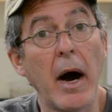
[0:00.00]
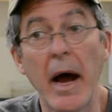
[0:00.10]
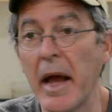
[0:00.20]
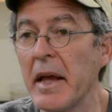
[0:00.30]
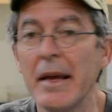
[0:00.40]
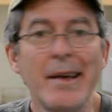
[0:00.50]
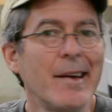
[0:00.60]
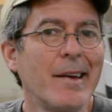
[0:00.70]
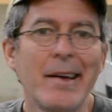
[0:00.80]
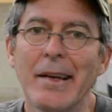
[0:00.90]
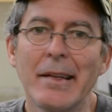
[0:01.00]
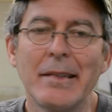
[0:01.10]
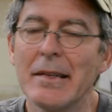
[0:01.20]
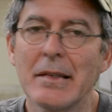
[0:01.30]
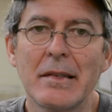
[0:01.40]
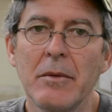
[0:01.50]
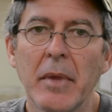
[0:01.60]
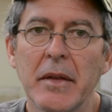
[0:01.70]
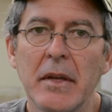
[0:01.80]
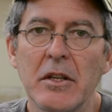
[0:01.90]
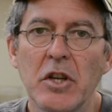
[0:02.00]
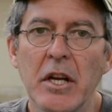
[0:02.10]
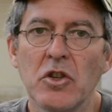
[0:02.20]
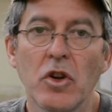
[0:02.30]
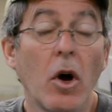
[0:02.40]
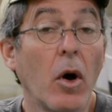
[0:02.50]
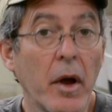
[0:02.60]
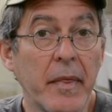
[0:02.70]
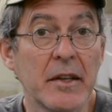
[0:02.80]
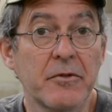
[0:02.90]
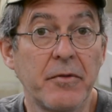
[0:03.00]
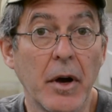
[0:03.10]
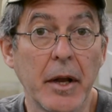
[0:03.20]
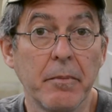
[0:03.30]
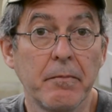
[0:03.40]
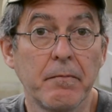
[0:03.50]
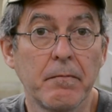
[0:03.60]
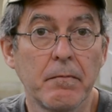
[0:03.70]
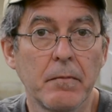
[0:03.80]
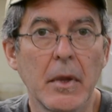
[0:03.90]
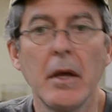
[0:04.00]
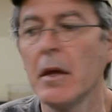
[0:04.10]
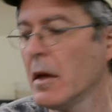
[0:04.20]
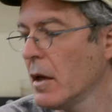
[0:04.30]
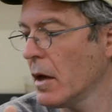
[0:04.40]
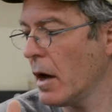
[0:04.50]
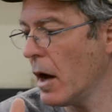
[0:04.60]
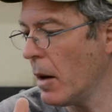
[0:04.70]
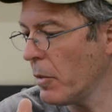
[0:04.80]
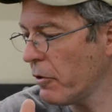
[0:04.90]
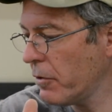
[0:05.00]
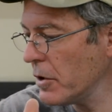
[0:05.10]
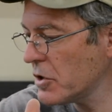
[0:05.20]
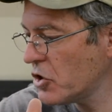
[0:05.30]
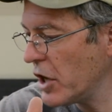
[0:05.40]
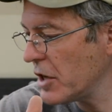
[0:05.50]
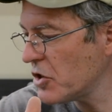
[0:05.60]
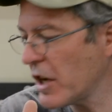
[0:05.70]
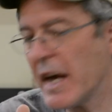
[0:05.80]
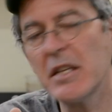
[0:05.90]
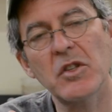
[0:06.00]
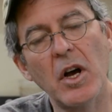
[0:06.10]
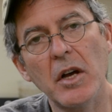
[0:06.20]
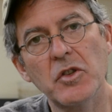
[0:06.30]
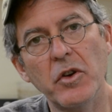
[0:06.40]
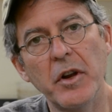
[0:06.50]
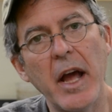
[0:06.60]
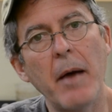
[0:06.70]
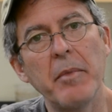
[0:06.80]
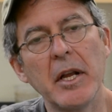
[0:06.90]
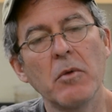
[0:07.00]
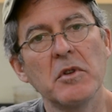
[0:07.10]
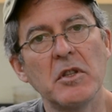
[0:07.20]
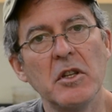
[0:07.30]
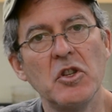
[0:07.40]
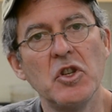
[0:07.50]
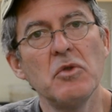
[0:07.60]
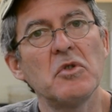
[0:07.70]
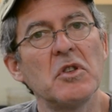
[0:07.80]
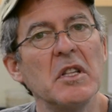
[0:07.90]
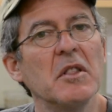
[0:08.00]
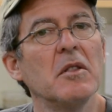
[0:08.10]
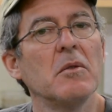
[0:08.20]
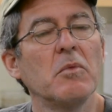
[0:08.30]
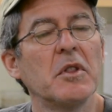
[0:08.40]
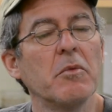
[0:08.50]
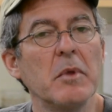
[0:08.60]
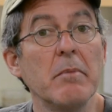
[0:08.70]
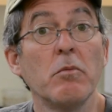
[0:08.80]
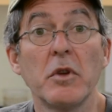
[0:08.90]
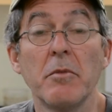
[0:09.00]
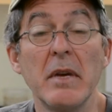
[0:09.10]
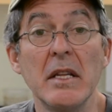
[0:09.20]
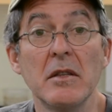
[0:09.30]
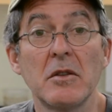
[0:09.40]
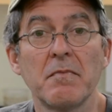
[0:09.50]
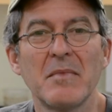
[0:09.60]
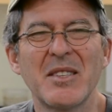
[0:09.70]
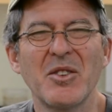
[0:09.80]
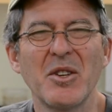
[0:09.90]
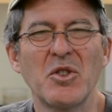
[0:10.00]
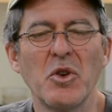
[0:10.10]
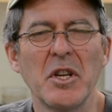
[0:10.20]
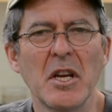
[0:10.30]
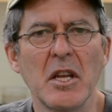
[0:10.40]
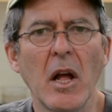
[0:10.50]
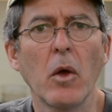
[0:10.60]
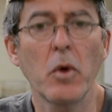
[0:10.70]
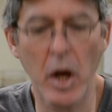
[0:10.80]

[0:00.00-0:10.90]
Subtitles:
by. It doesn't seem like they change at all, and that's fine. The first change that I saw started happening was the juice with the beans started turning a yellow